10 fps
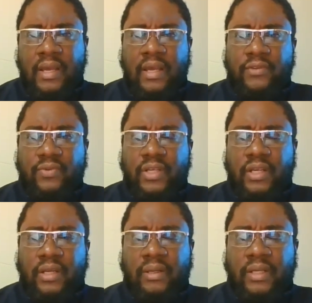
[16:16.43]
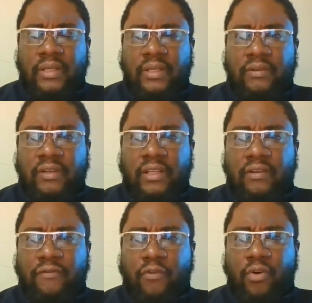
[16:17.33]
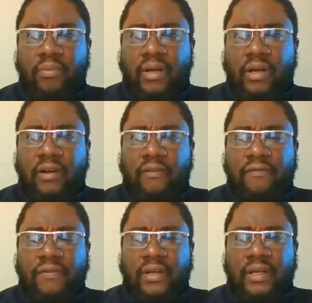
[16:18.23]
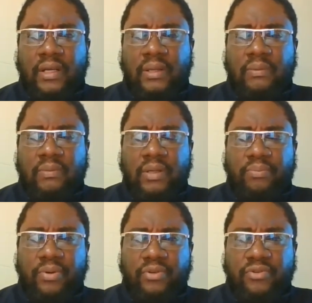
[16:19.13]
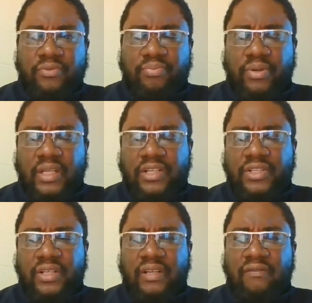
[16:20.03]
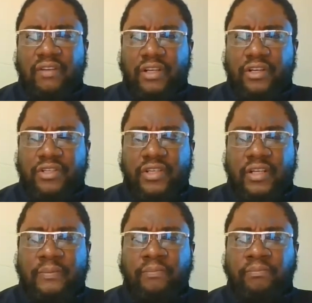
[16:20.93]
as in the form of production of literature,